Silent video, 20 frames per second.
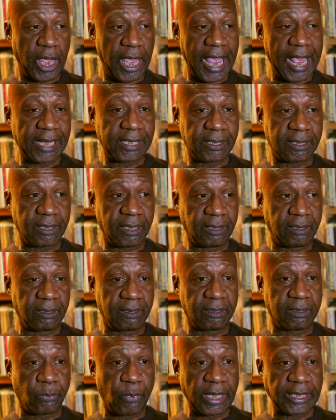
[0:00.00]
and
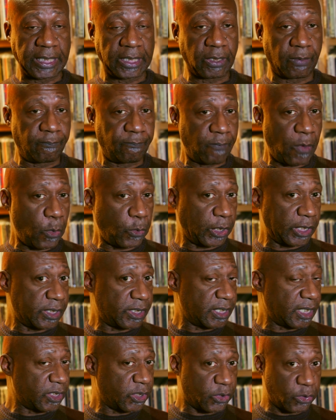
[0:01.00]
the way that their
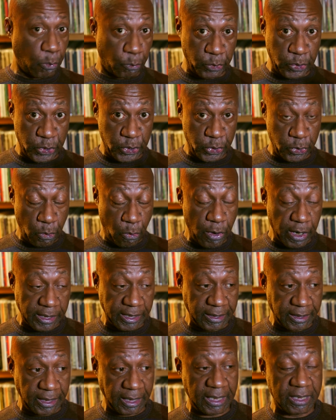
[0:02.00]
focus is so short
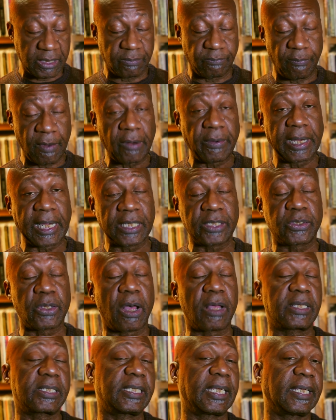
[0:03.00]
is very
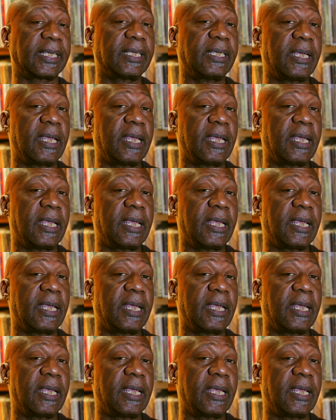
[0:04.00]
exhausting.